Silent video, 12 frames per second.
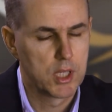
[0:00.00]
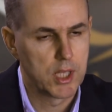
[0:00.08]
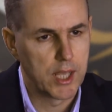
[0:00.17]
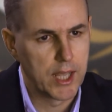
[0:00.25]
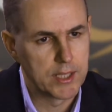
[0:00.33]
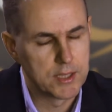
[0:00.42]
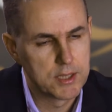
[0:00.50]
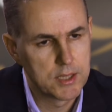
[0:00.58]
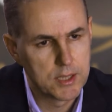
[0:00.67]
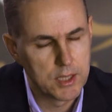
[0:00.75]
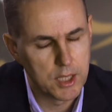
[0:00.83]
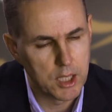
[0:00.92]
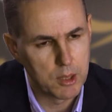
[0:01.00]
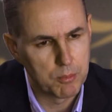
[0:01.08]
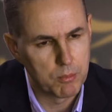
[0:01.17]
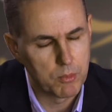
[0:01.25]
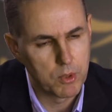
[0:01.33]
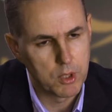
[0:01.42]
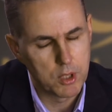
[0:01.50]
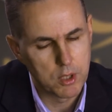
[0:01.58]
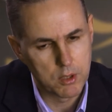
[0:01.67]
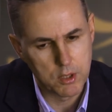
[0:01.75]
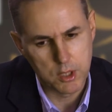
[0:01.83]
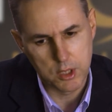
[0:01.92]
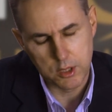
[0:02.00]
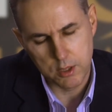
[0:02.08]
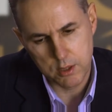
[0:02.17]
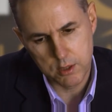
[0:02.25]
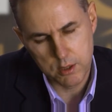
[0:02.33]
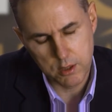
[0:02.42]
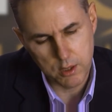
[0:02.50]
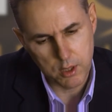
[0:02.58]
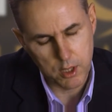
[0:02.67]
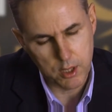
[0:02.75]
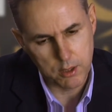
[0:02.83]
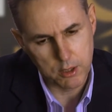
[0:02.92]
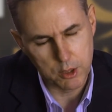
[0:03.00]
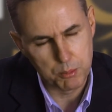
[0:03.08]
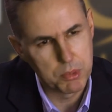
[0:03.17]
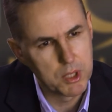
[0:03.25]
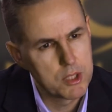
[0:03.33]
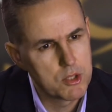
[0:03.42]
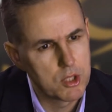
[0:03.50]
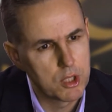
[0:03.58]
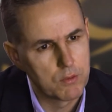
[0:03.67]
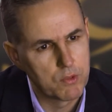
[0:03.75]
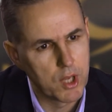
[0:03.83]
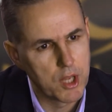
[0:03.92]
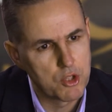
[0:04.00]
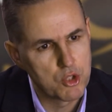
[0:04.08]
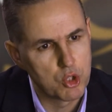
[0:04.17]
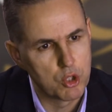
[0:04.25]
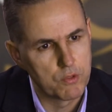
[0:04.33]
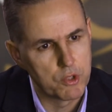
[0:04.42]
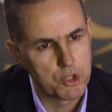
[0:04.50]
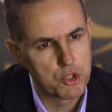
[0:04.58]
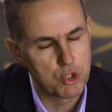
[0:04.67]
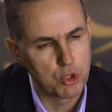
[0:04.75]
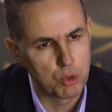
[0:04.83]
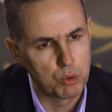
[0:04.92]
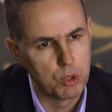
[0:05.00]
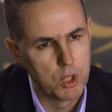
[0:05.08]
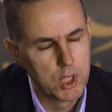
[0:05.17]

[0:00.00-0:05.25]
And the ability of that service to